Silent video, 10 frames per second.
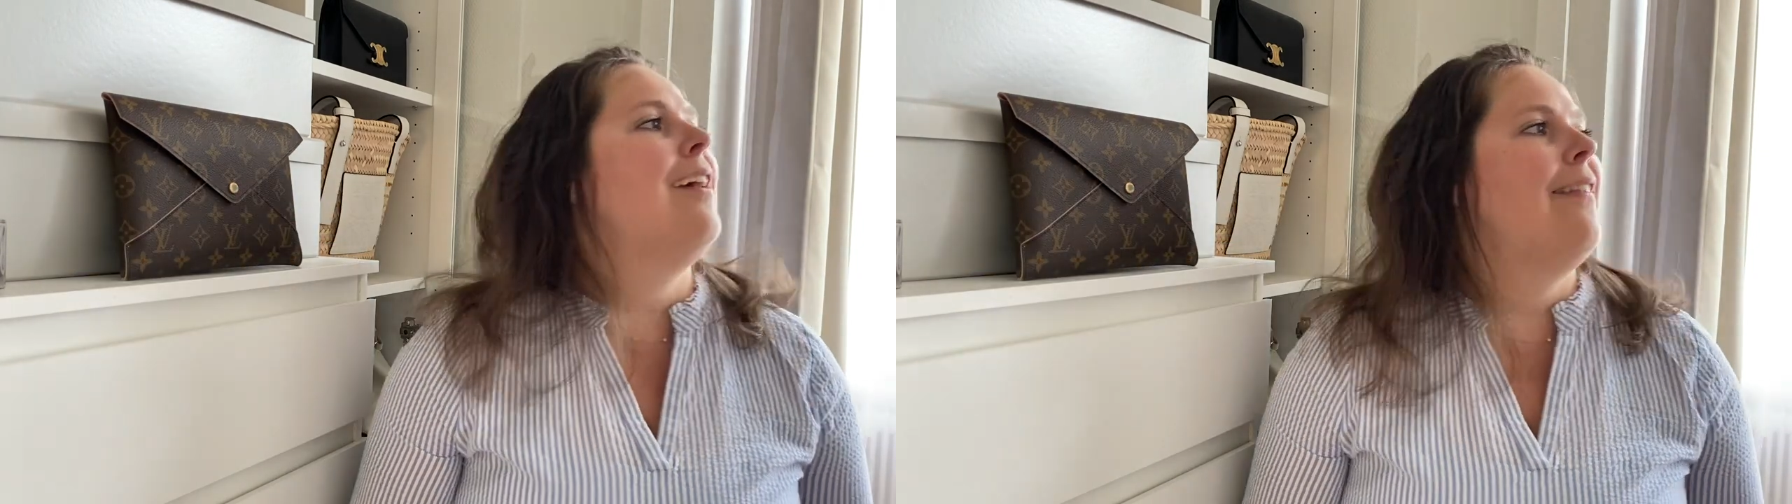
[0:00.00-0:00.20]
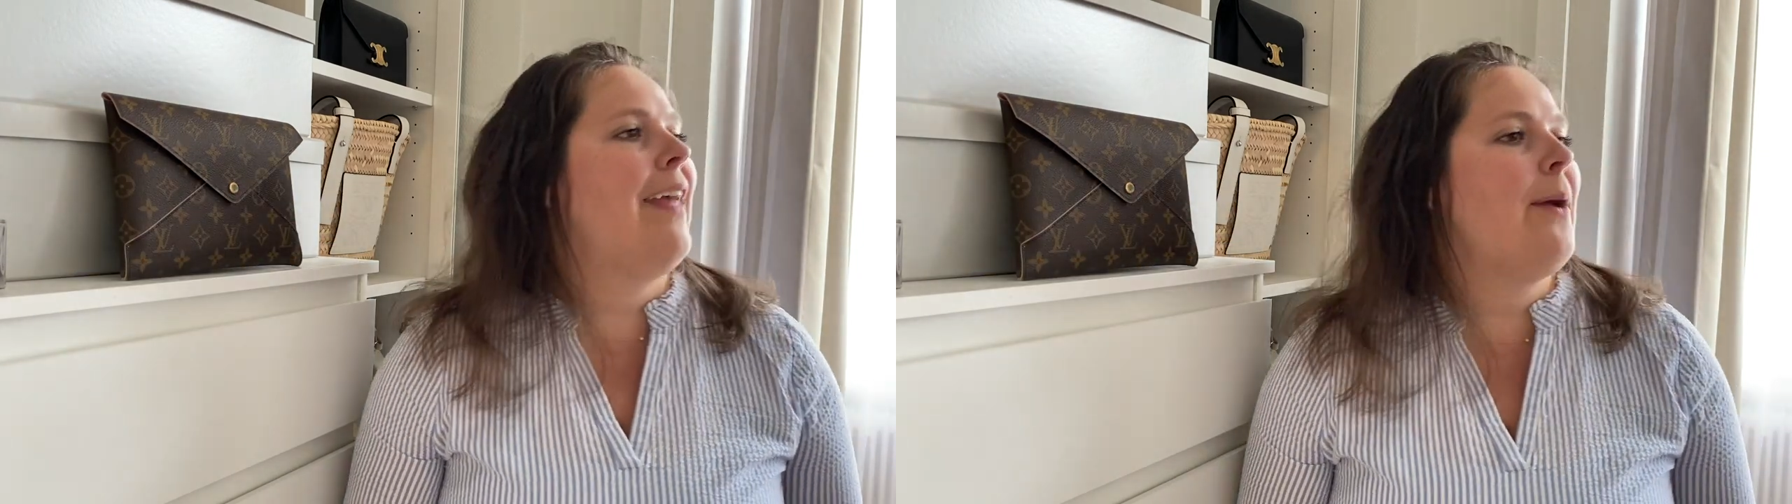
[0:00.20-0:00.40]

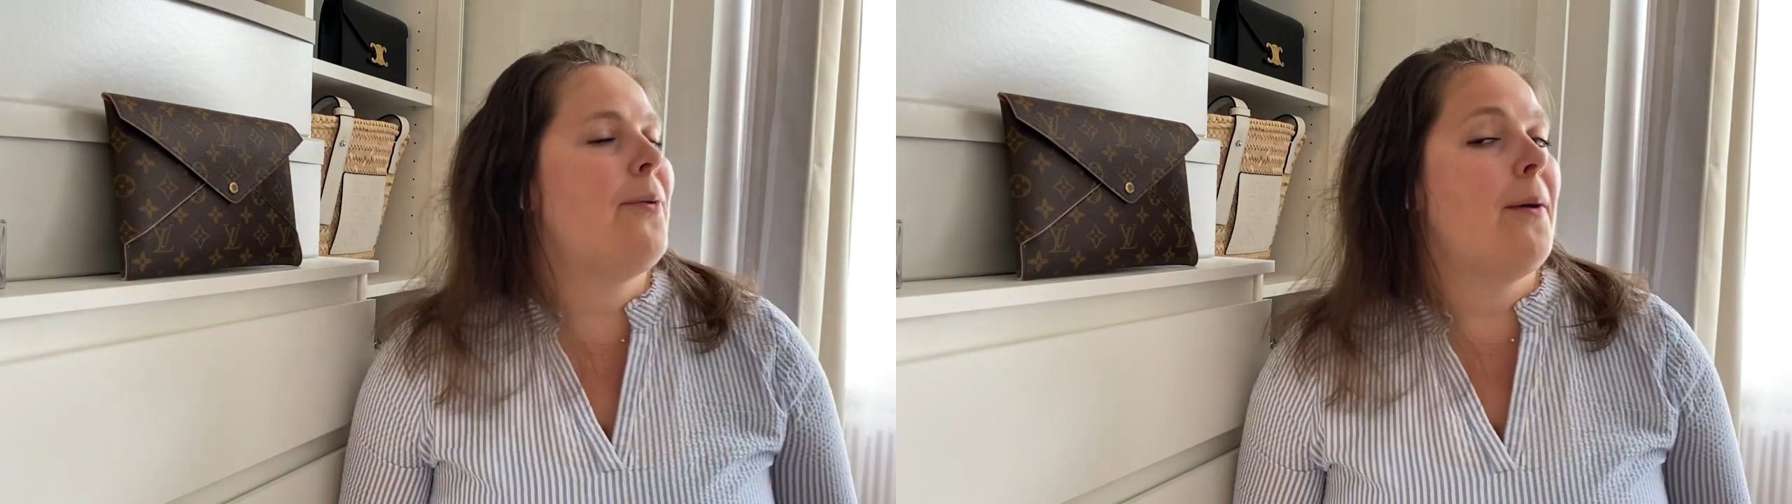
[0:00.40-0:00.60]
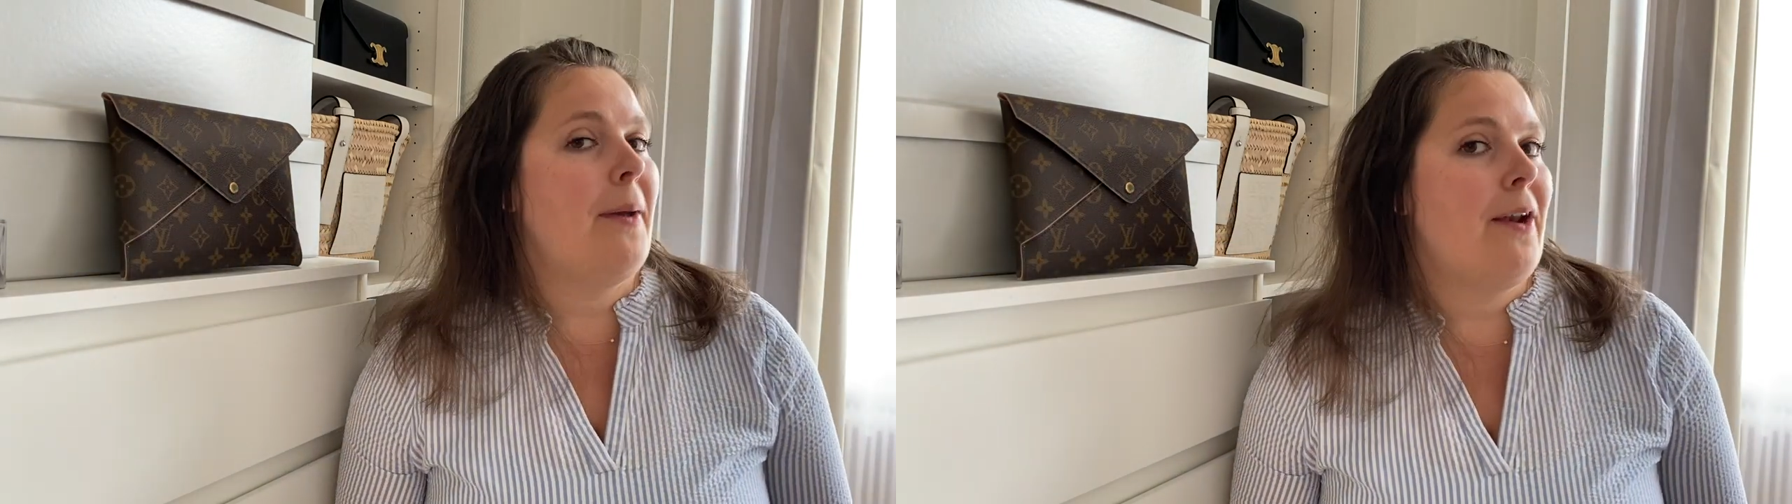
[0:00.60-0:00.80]
they
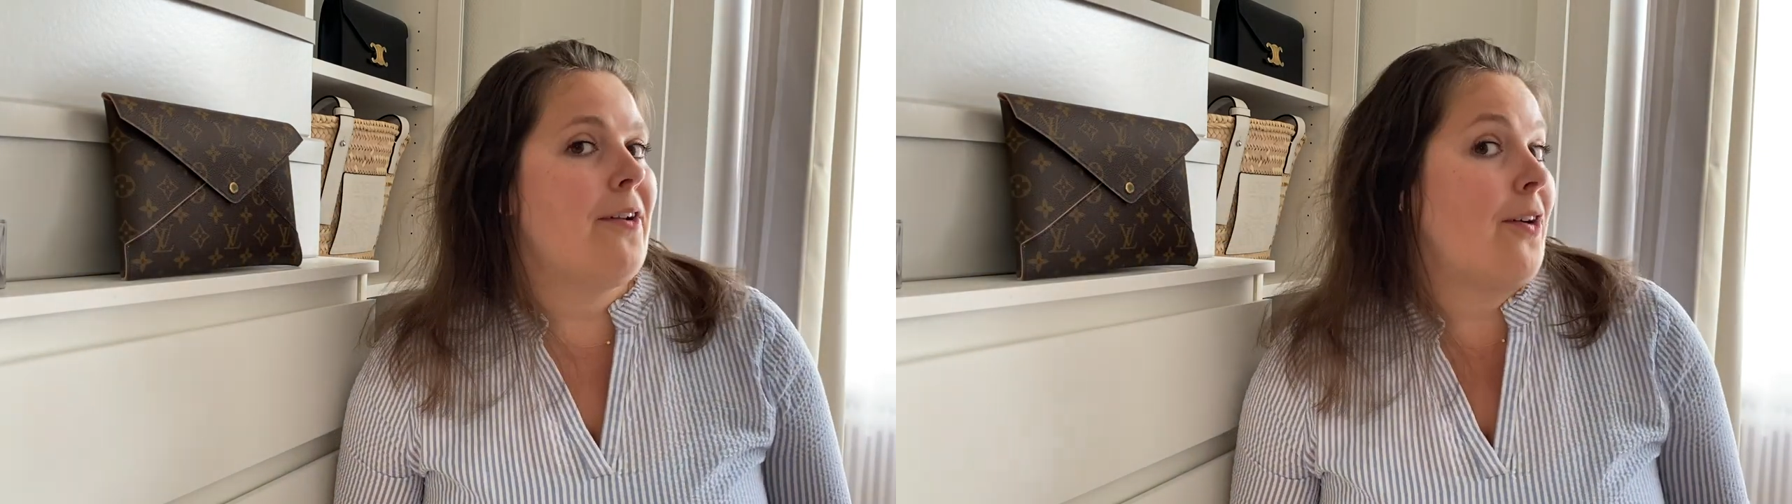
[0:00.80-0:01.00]
were a bit on a